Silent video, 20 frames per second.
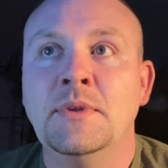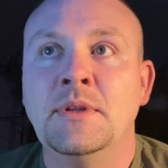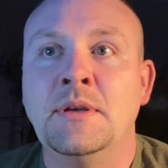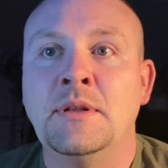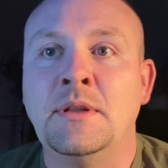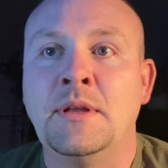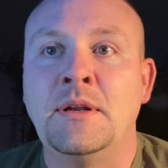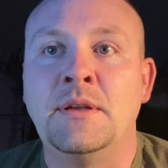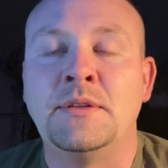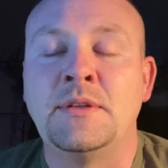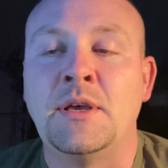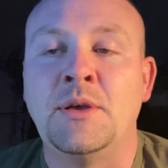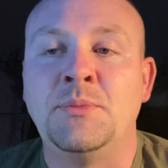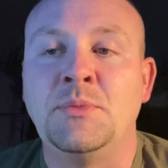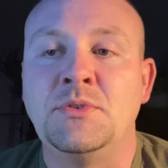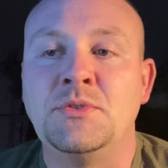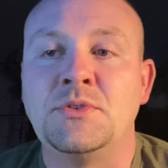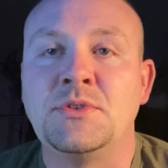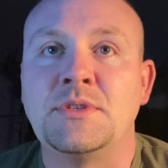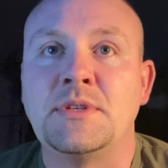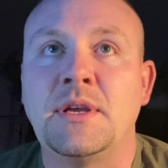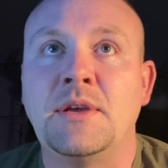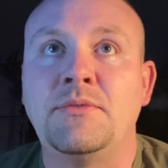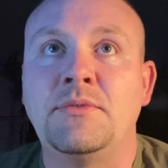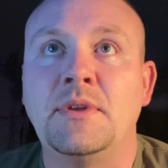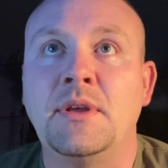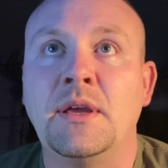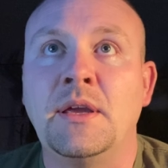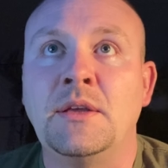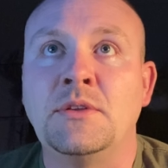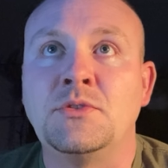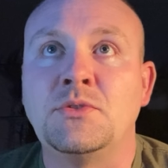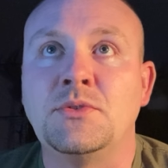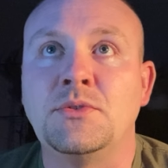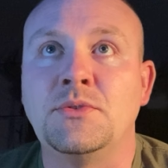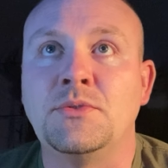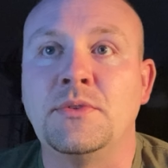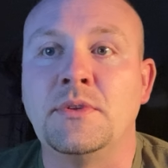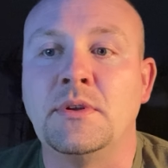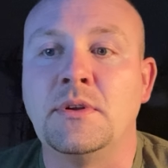a lot of time you just have to
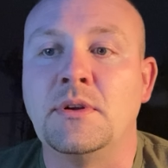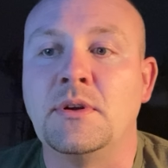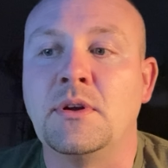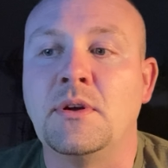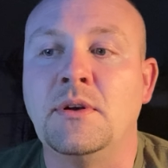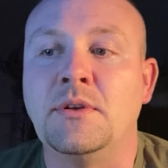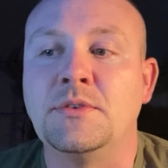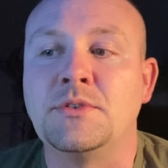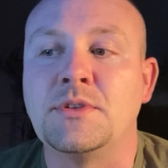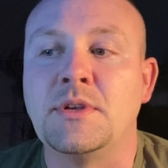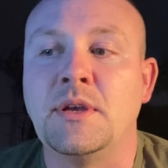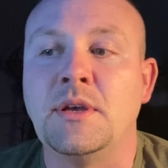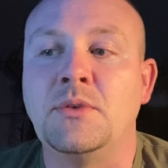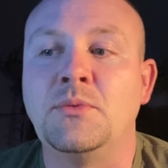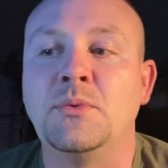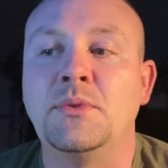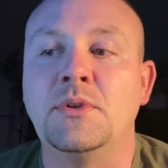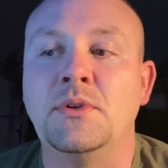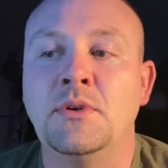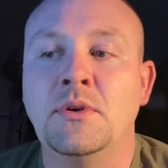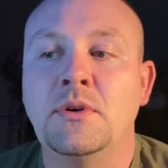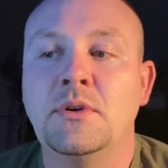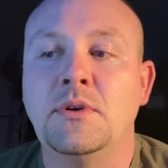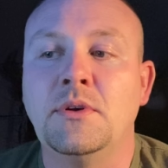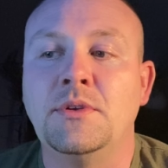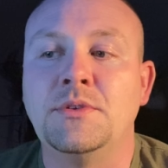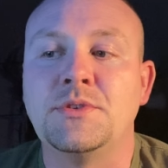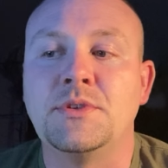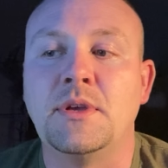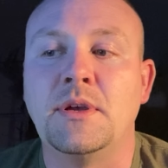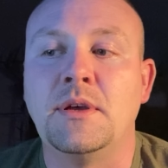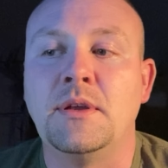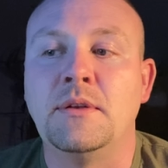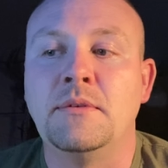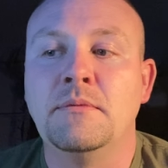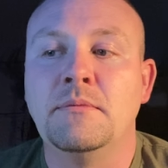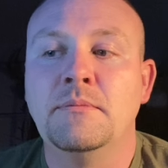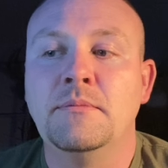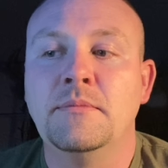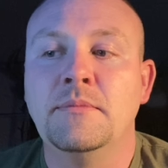answer their call sign with your call sign,